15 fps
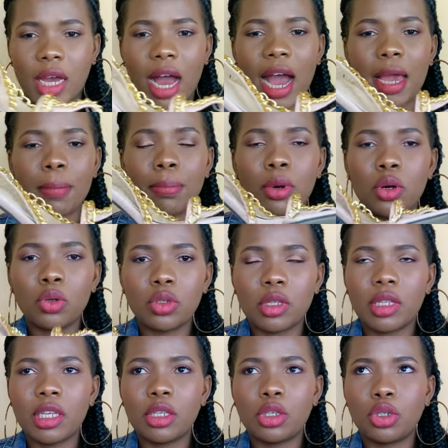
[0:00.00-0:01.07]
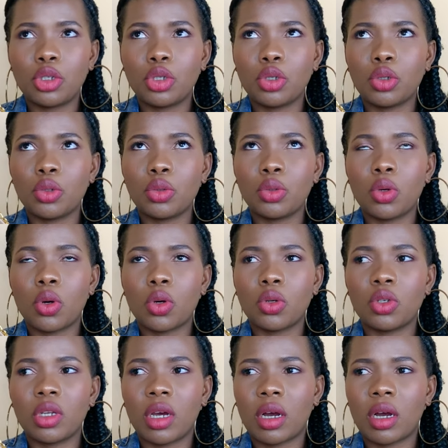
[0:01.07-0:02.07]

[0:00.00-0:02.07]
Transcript: I bought this shoe on